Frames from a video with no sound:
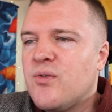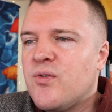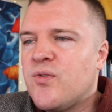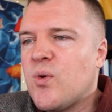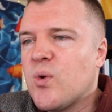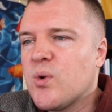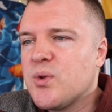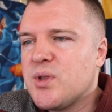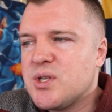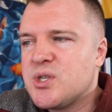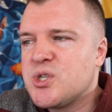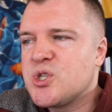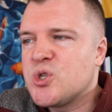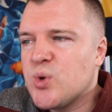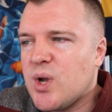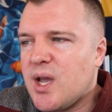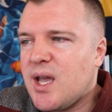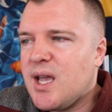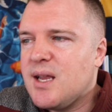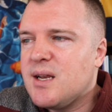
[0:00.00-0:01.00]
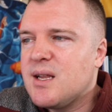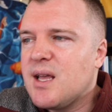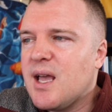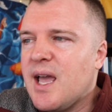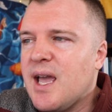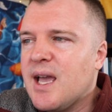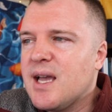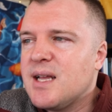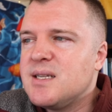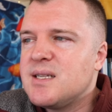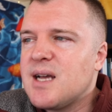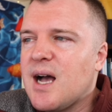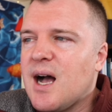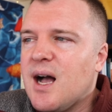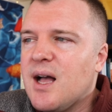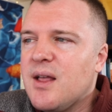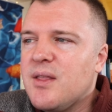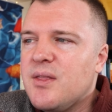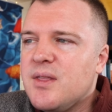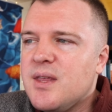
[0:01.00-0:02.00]
for this trade? And
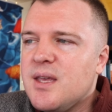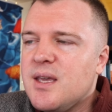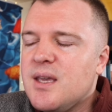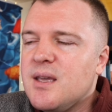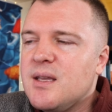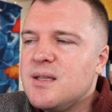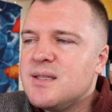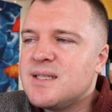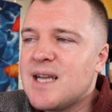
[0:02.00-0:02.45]
on the